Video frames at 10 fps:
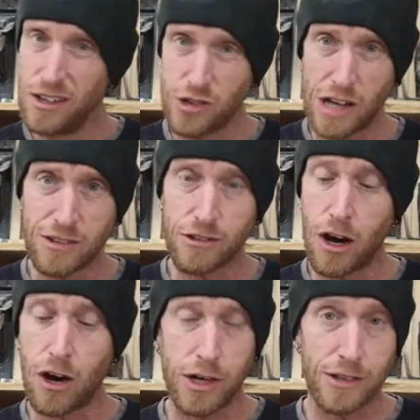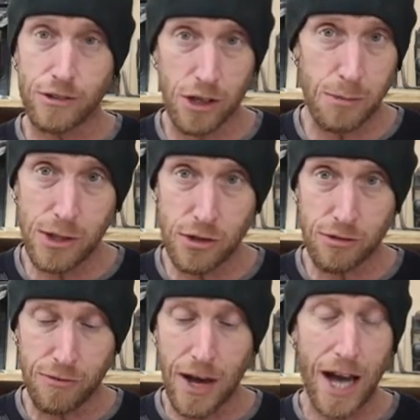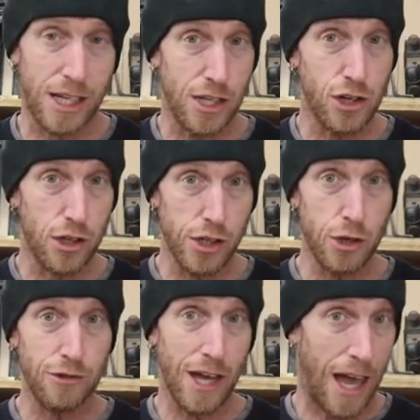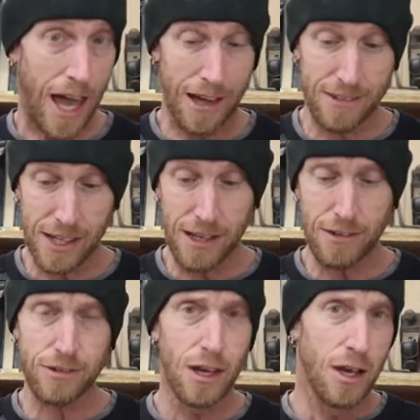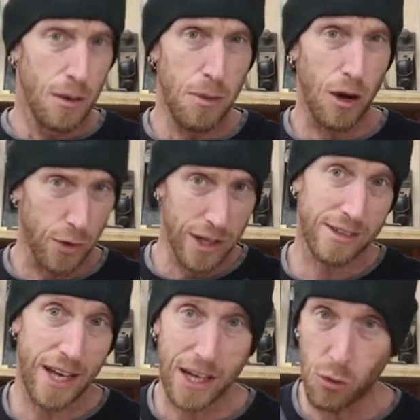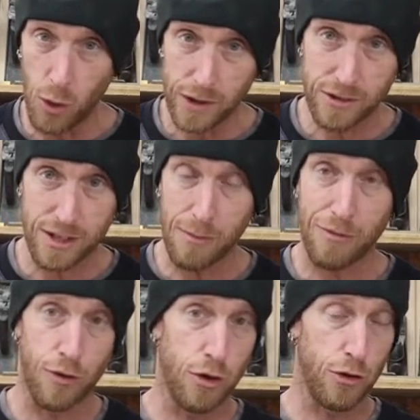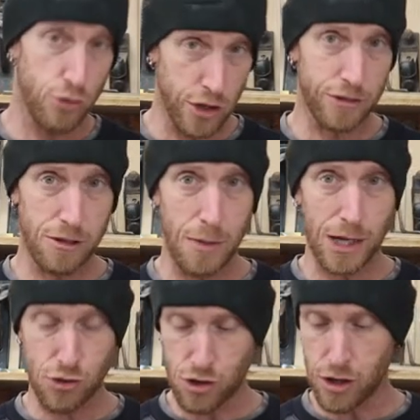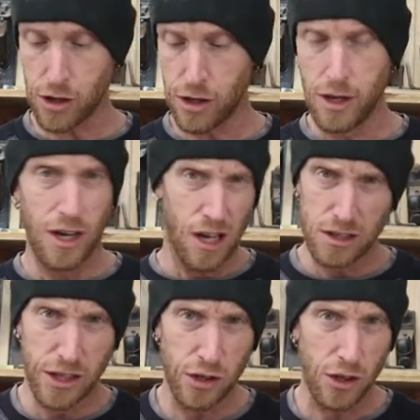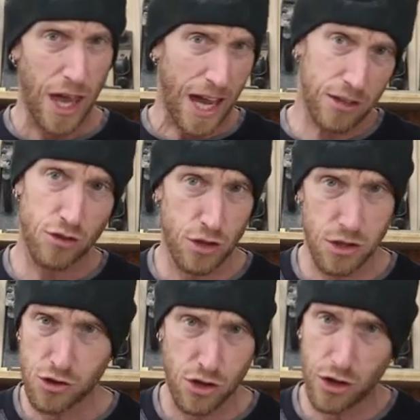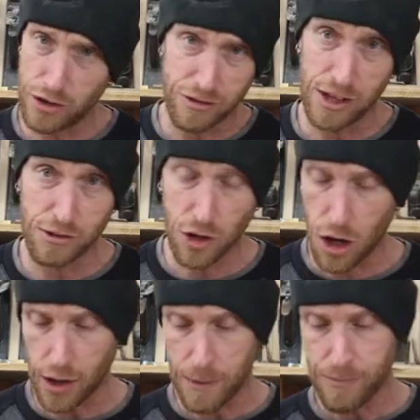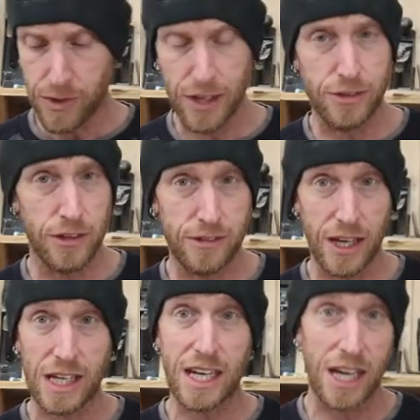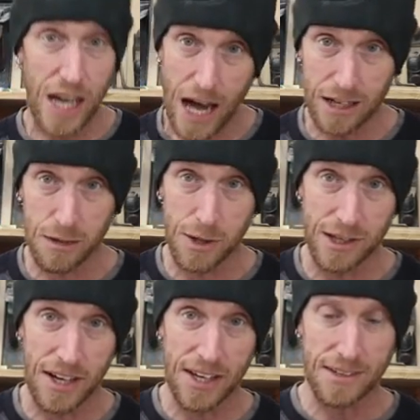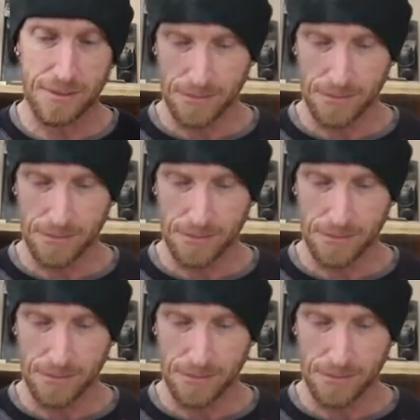chances are it's going to be just fine and you could use it as it is, but we're going to take it one step further just to make sure a little extra insurance, let's call it, that this thing cannot come undone.